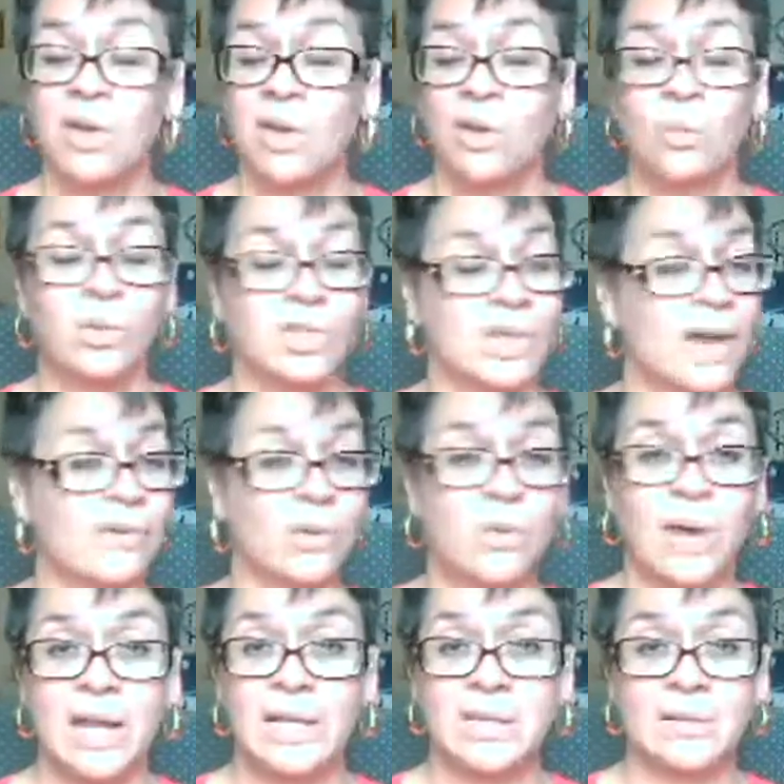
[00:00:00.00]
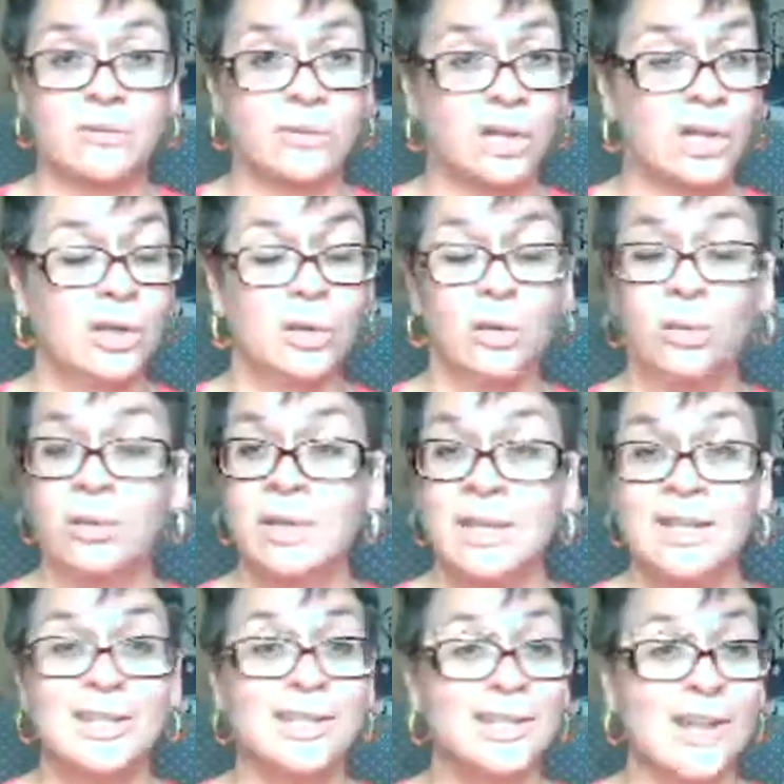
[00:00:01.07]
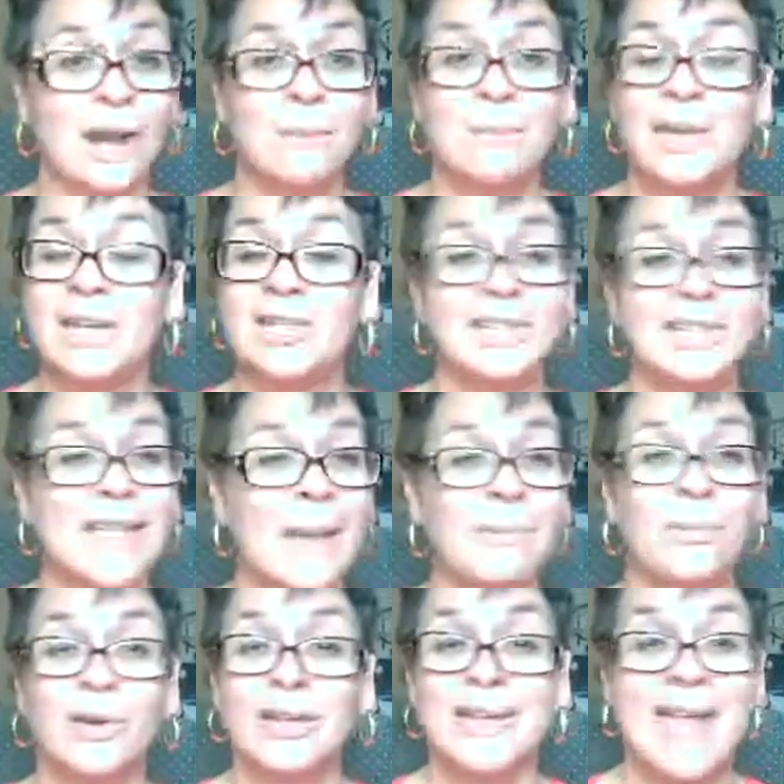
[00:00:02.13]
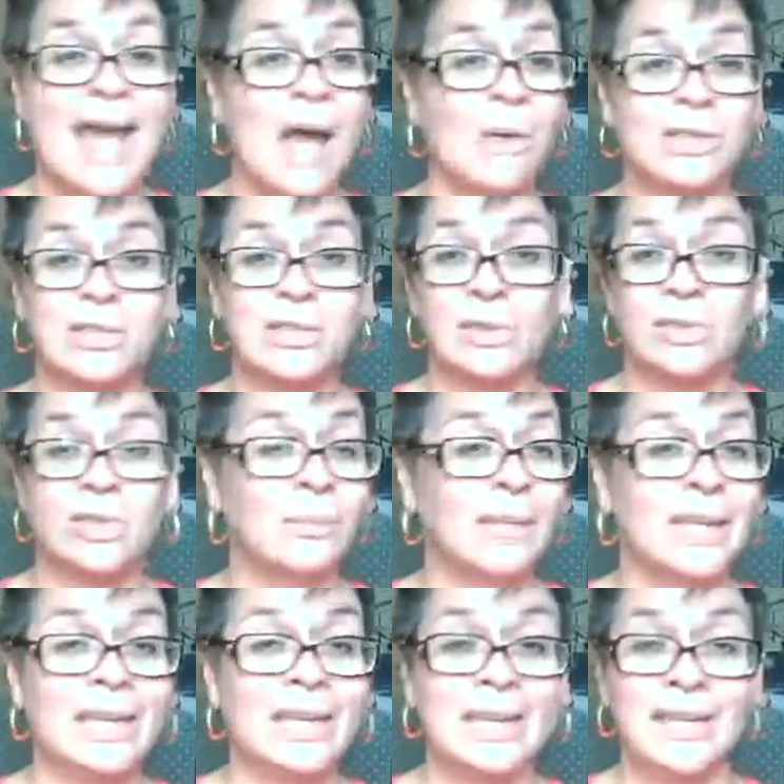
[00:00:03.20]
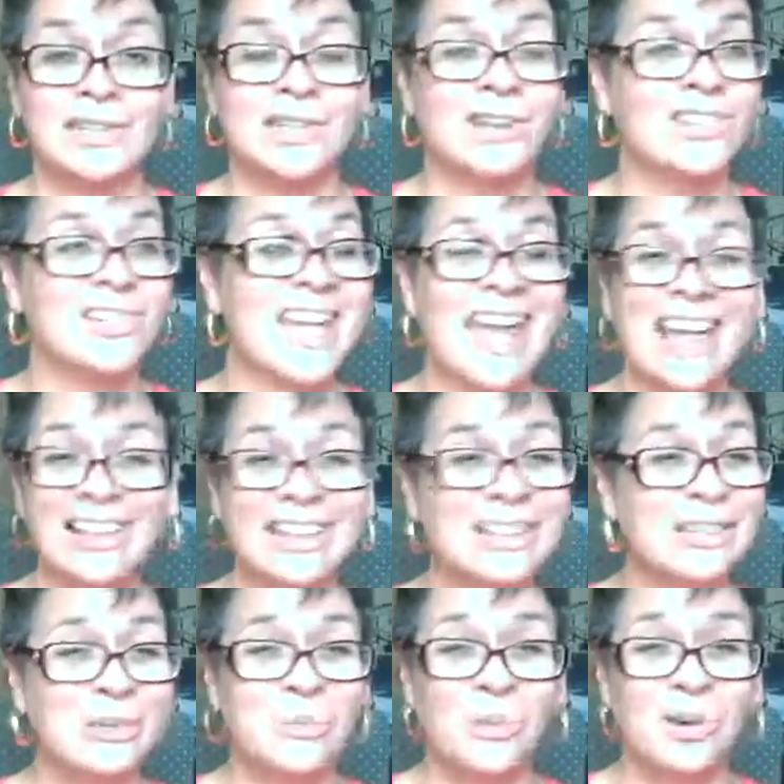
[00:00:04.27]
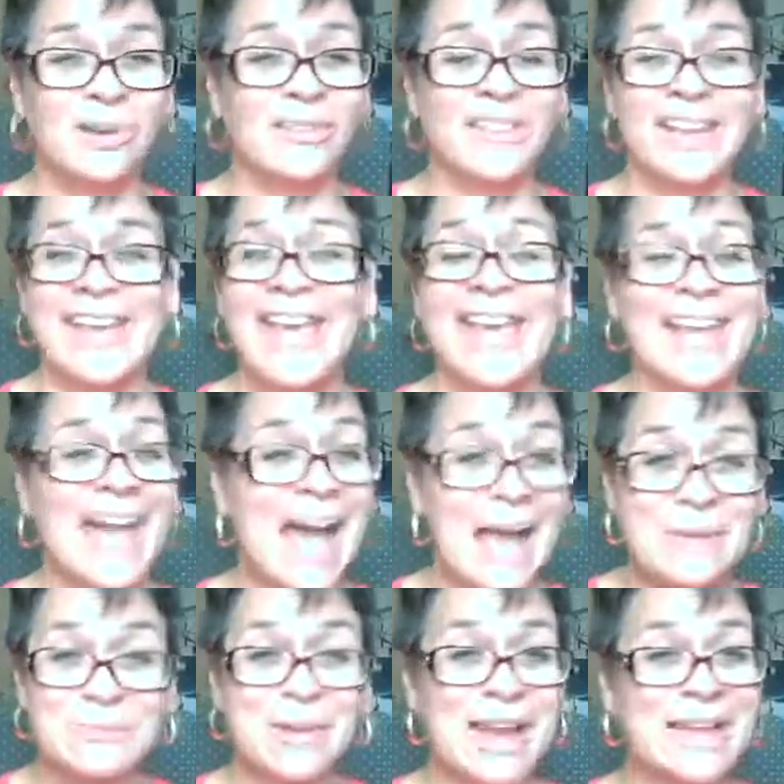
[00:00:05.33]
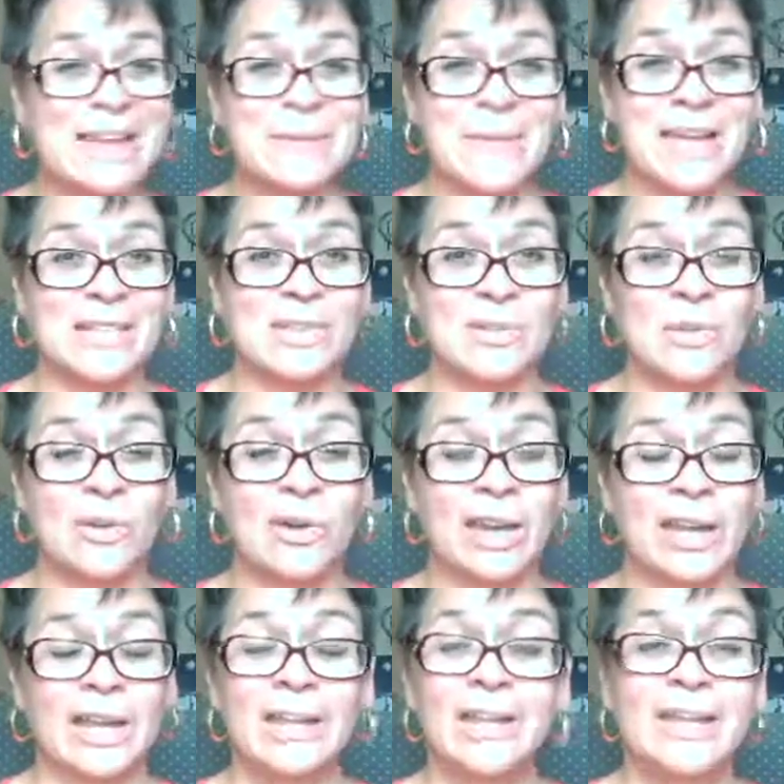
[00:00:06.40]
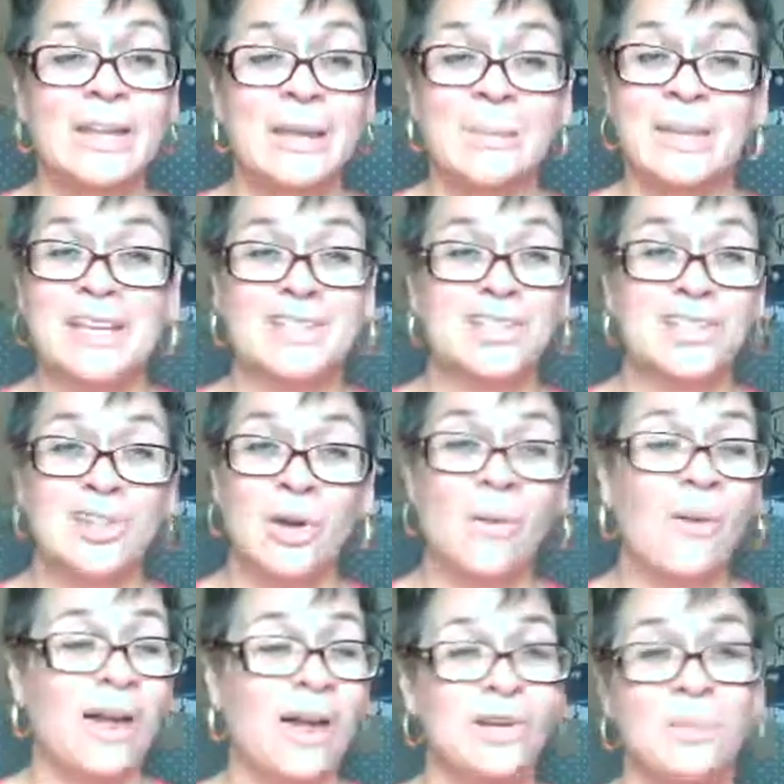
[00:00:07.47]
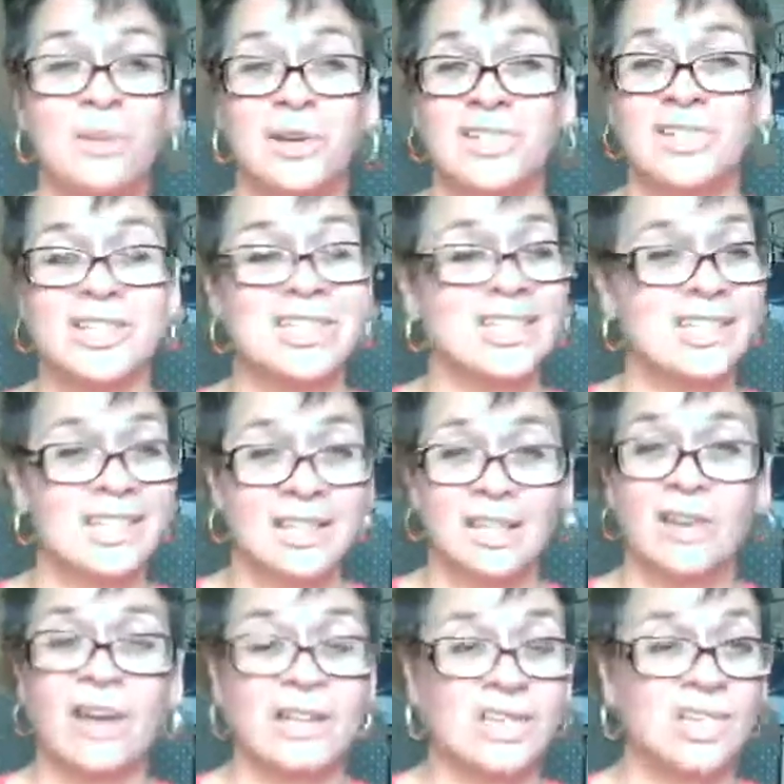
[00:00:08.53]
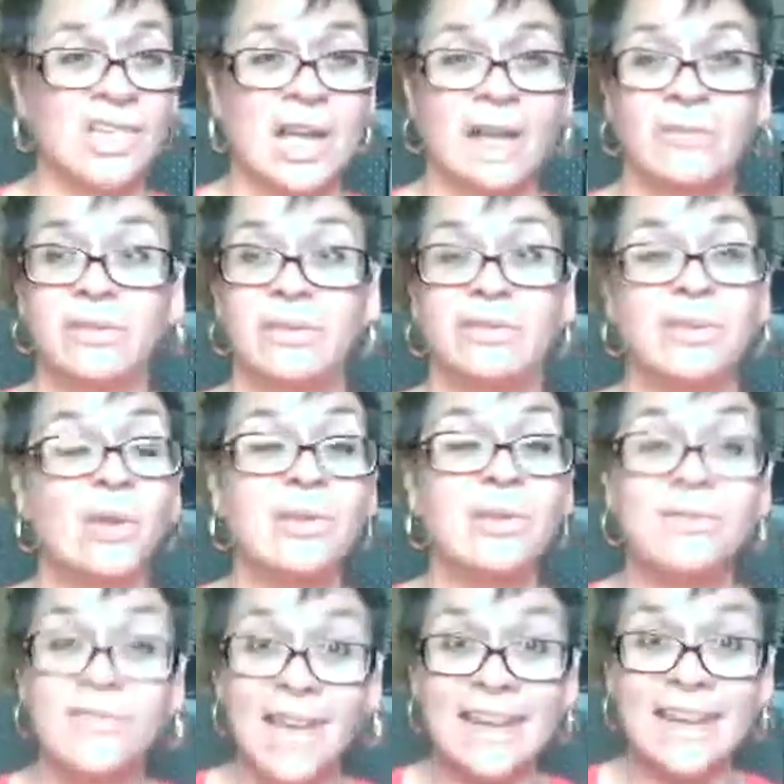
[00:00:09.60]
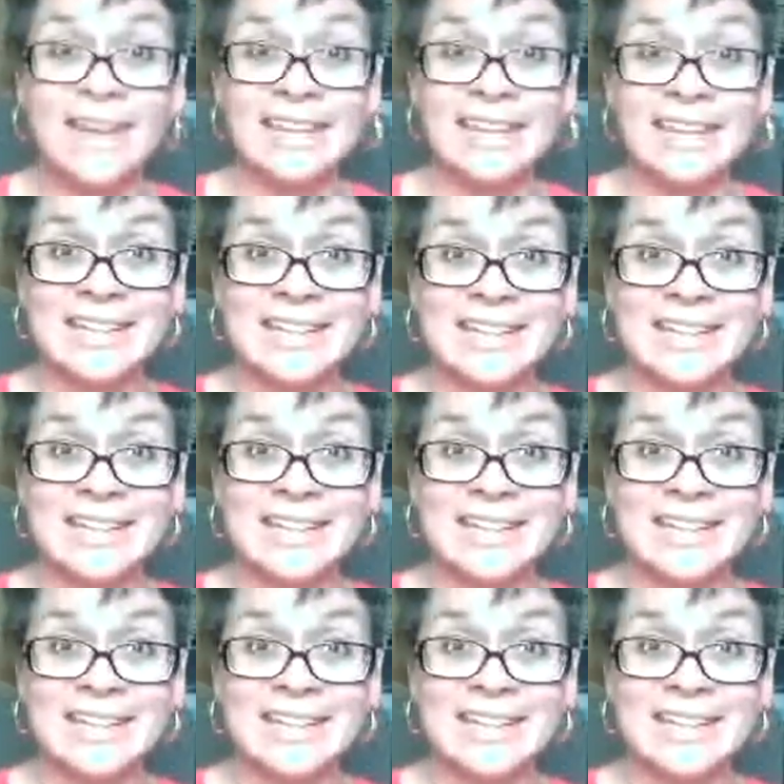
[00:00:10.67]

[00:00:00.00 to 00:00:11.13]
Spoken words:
Whichever way is for you, start pitching that book now on social media. Start telling the world that, hey, I'm writing my story, because you don't want your book just to sit there on the shelf, even though you've done it.